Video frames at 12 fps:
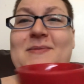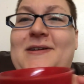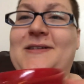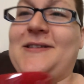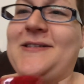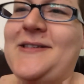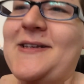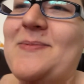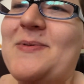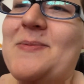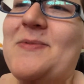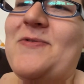minutes of
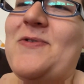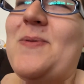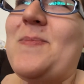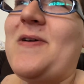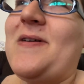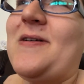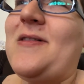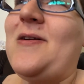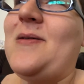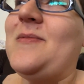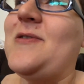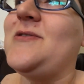sleep here before my
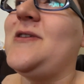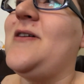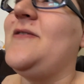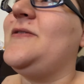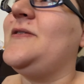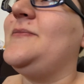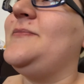alarm goes off.